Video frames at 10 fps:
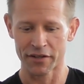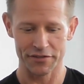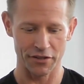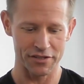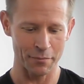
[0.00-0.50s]

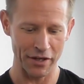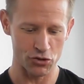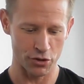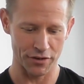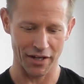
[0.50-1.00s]
So let's make
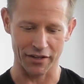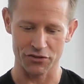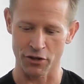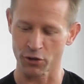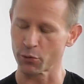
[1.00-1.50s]
sure that
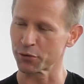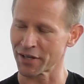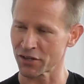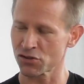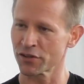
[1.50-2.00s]
external
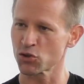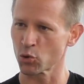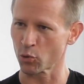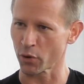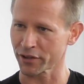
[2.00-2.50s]
rotation that you
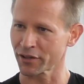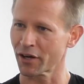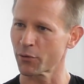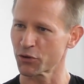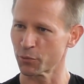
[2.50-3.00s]
were working
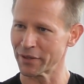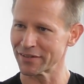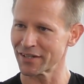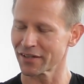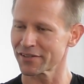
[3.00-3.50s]
on with your
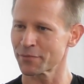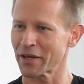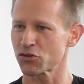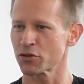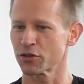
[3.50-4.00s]
PT, let's
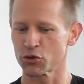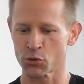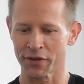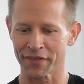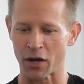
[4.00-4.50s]
make sure you're
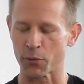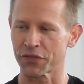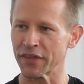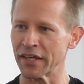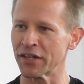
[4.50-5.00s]
doing that
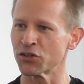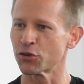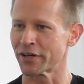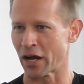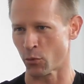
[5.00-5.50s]
within
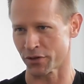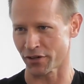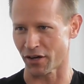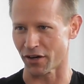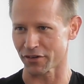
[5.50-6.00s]
your downward
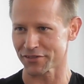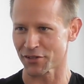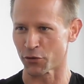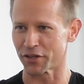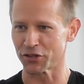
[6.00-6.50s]
dog
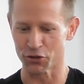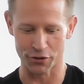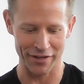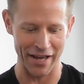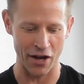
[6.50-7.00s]
so that you're
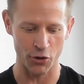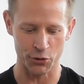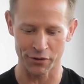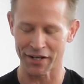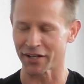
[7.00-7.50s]
now
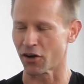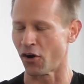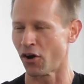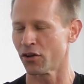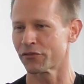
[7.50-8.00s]
creating
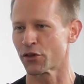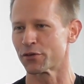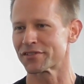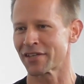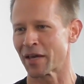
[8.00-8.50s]
all of
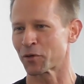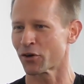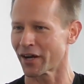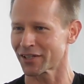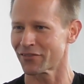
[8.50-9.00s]
those same
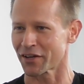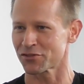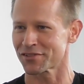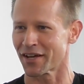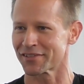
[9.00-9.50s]
corrective
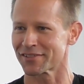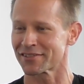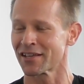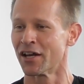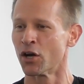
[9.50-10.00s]

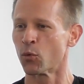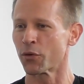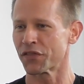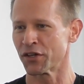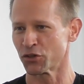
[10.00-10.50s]
exercises
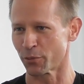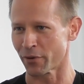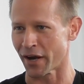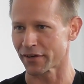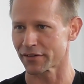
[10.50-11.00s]
within your
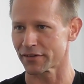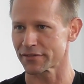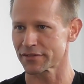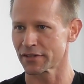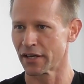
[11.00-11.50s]

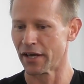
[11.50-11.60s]
practice.